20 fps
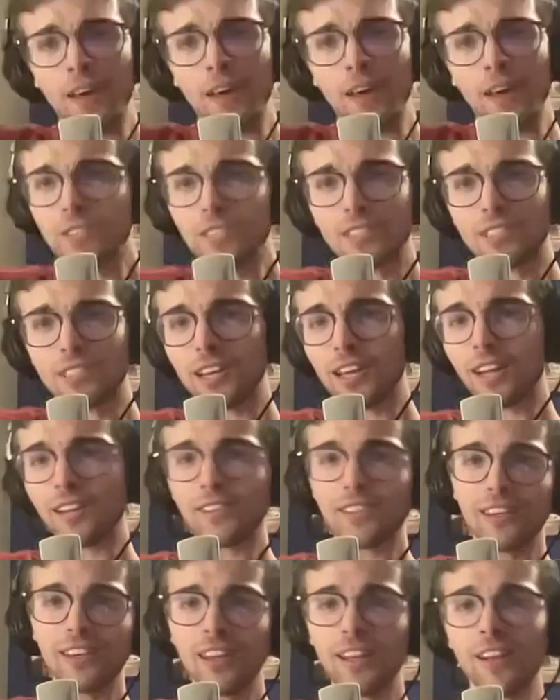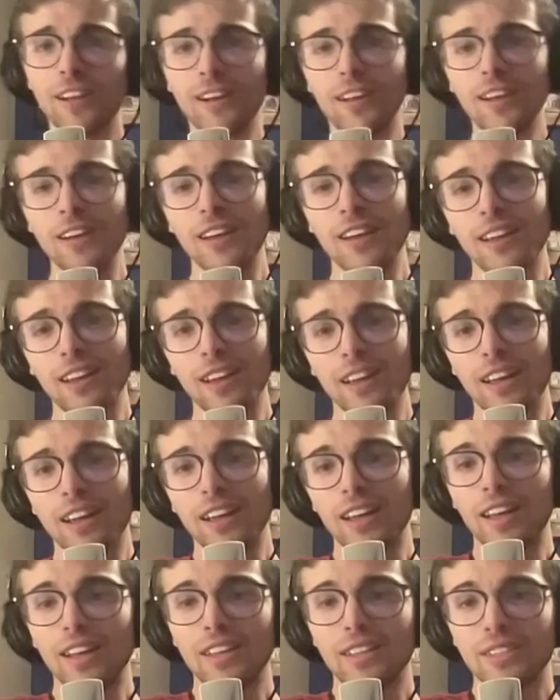was exactly it.
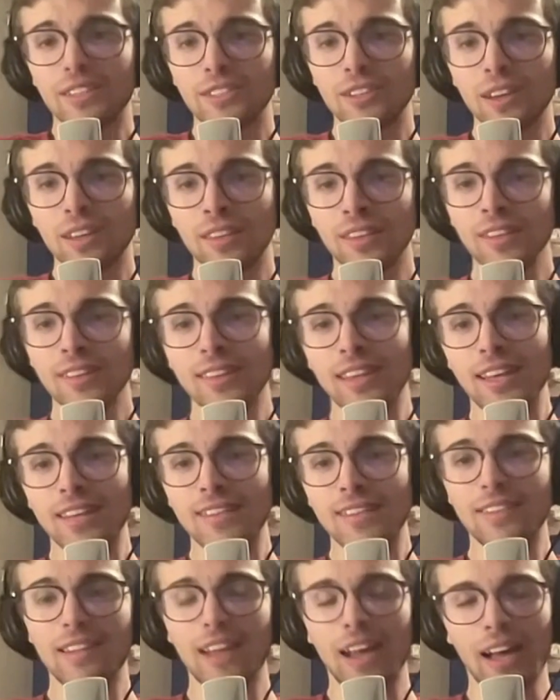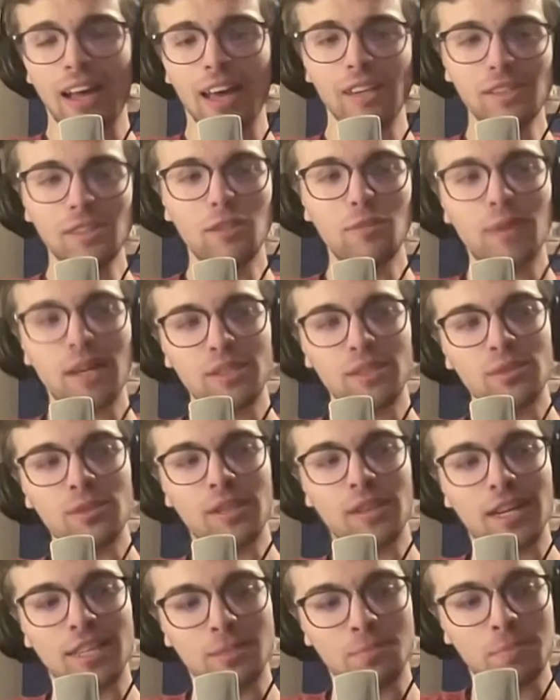So I think that I don't know about you
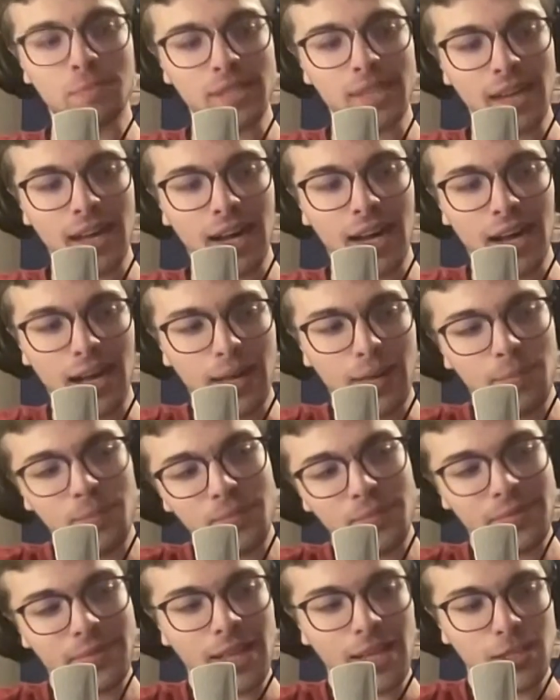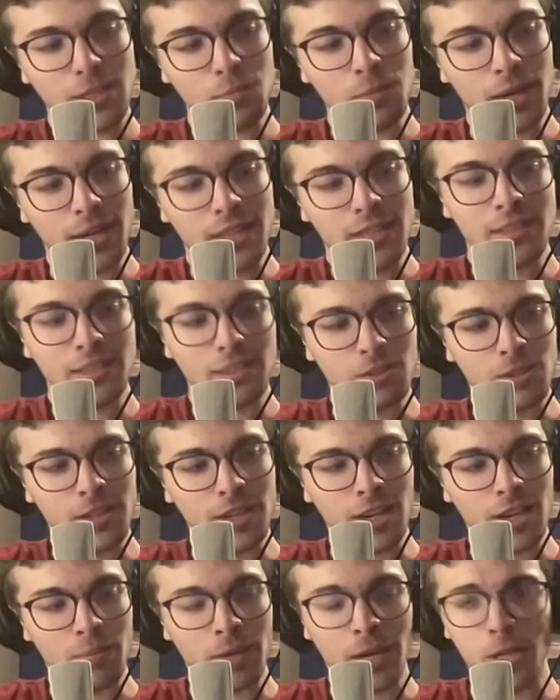guys, but that's my theory
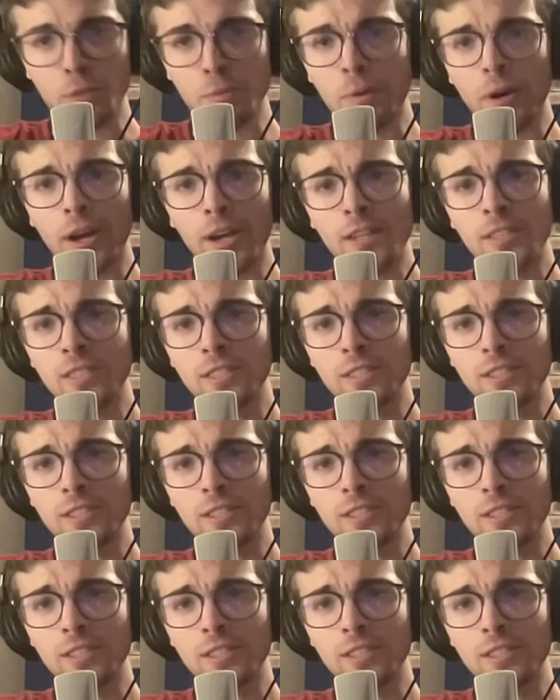on Matchbox.